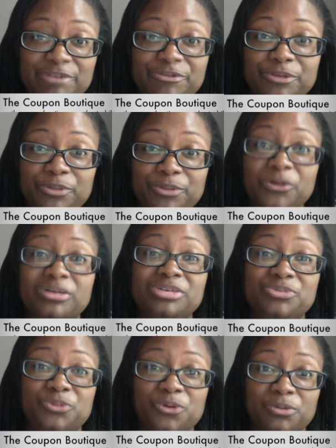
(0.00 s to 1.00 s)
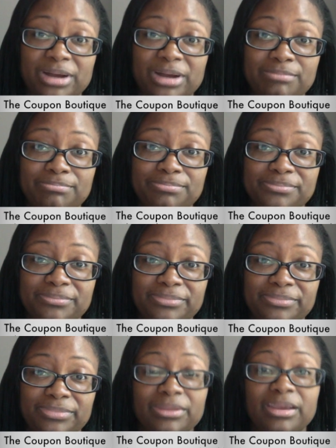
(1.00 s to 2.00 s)
for the water to warm up.
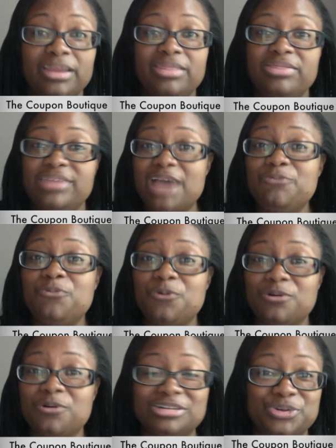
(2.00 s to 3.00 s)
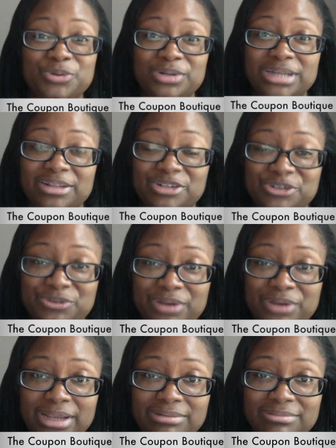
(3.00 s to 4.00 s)
That water is going down the
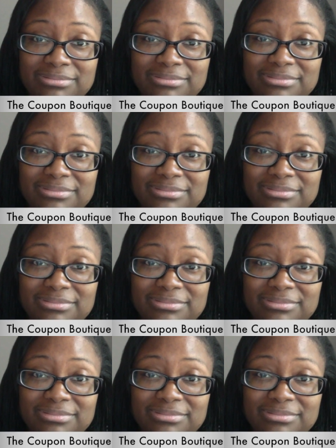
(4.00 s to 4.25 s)
drain.